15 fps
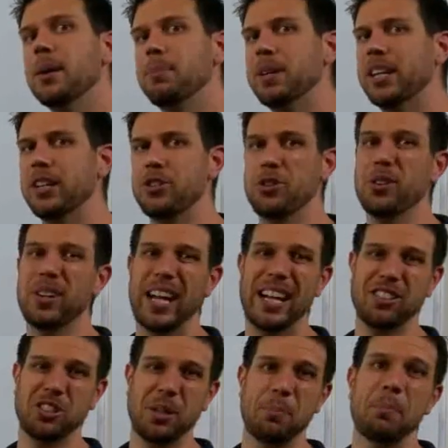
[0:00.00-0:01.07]
because you don't
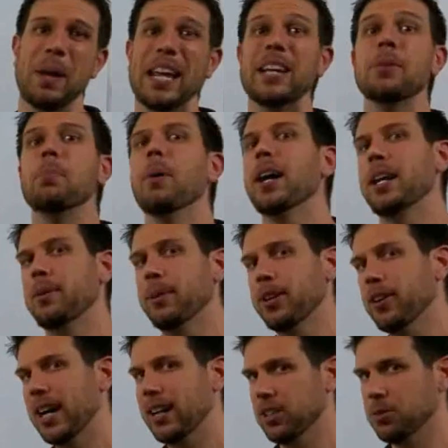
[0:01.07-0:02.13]
actually make money when
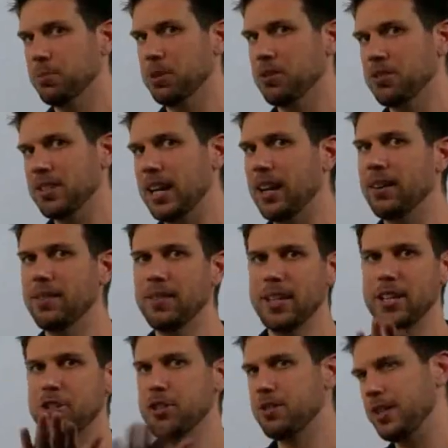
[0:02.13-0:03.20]
your house burns down.
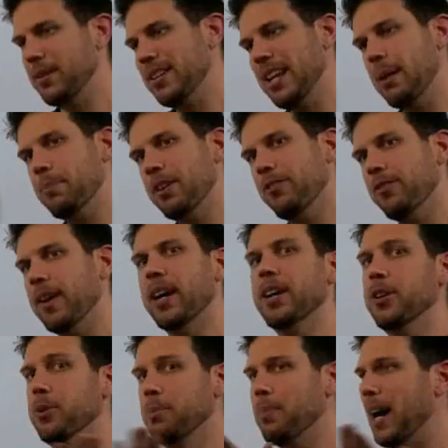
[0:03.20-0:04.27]
They just indemnify
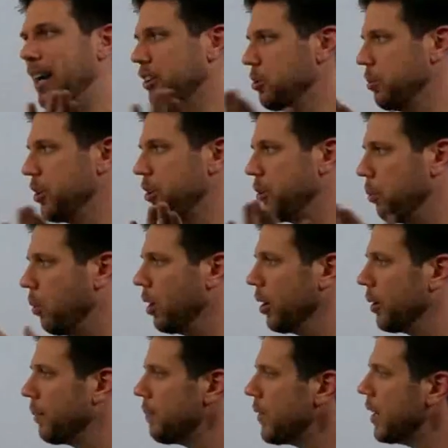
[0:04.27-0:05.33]
you back to where you were.